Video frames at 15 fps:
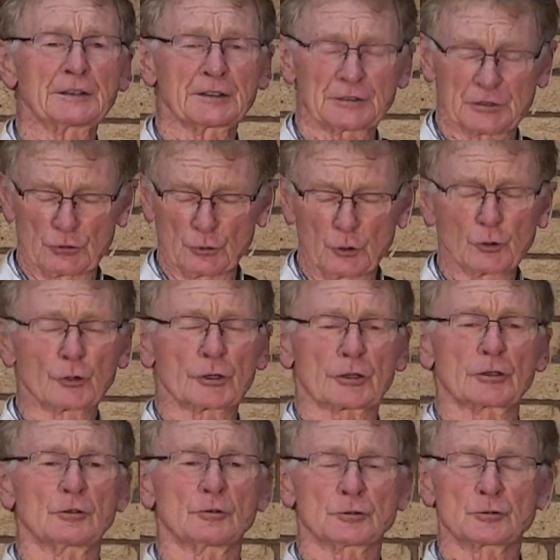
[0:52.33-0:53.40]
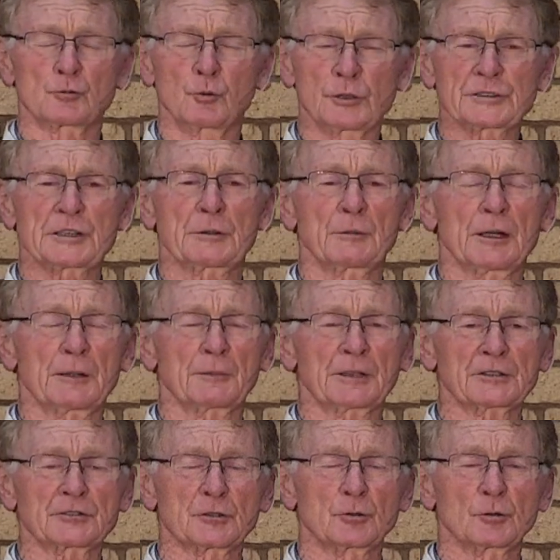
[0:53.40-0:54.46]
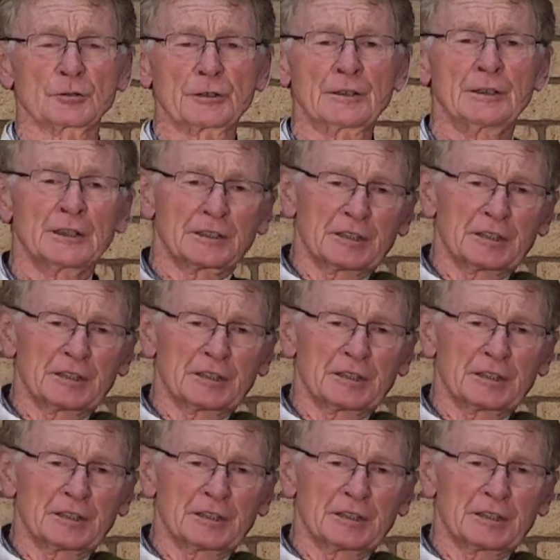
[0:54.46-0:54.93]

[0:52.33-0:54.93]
this lure goes whizzing by my shoulder,